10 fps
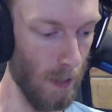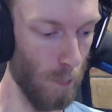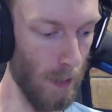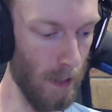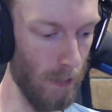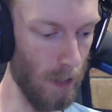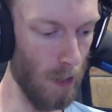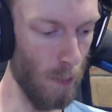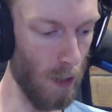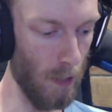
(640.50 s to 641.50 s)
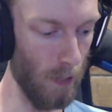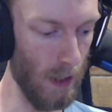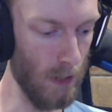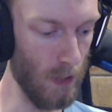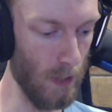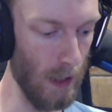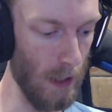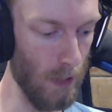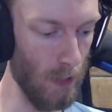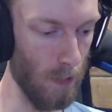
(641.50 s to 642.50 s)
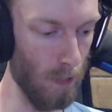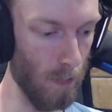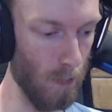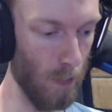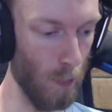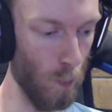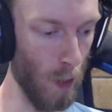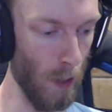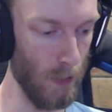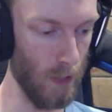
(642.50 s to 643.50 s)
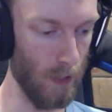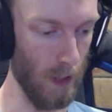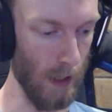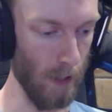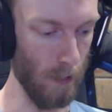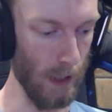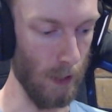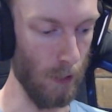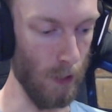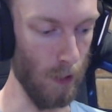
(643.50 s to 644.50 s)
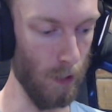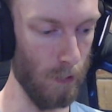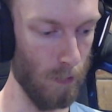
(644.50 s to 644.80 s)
Well, you know what? This isn't the worst thing I could do.